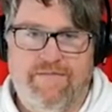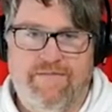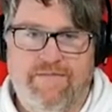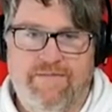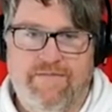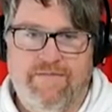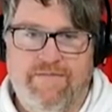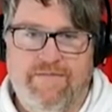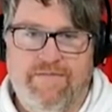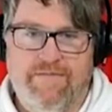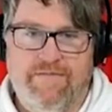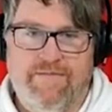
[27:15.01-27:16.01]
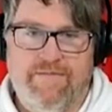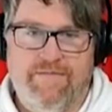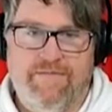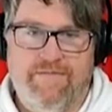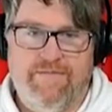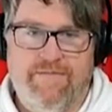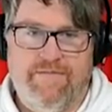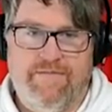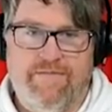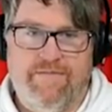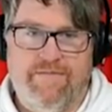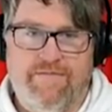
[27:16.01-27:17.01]

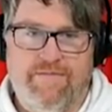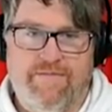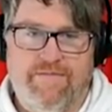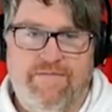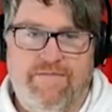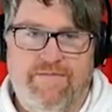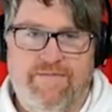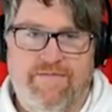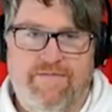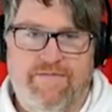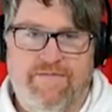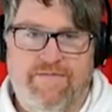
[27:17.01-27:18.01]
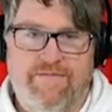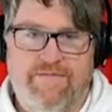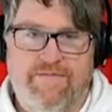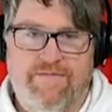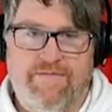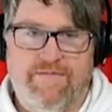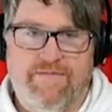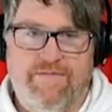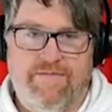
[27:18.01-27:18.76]
(not speaking)